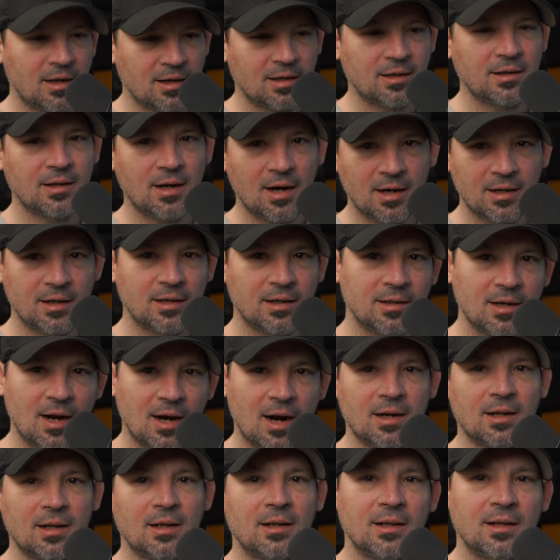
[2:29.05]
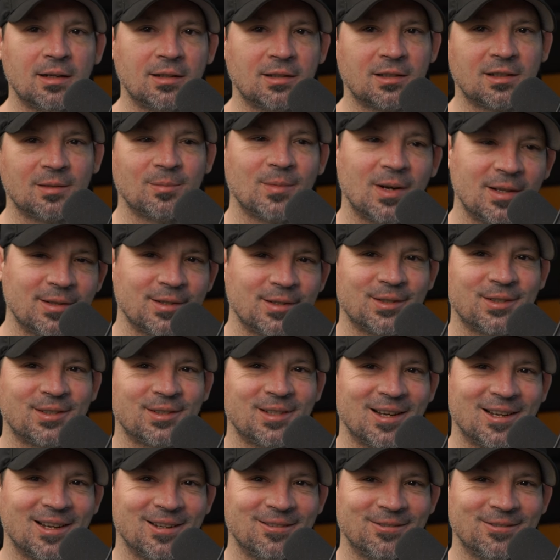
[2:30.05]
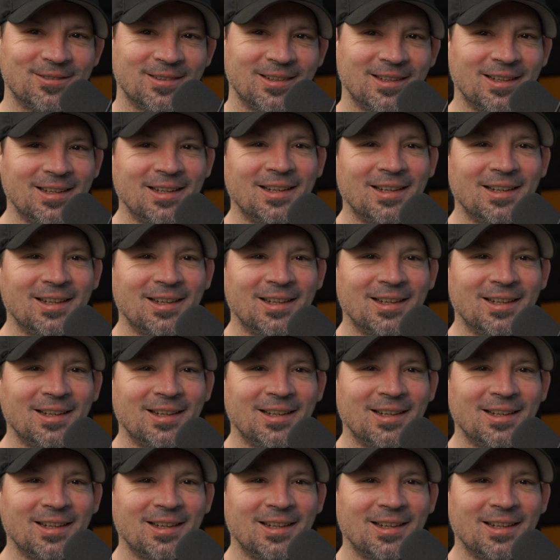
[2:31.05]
yada, yada, and some other stuff.